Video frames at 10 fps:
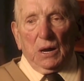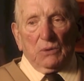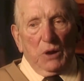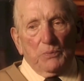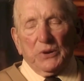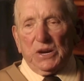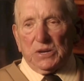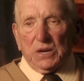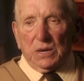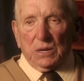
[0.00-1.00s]

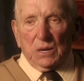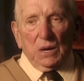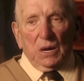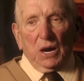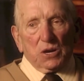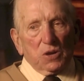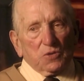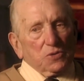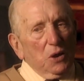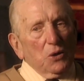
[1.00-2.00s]
repeated a
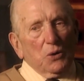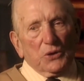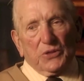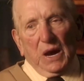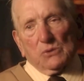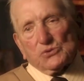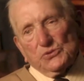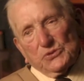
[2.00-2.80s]
thousand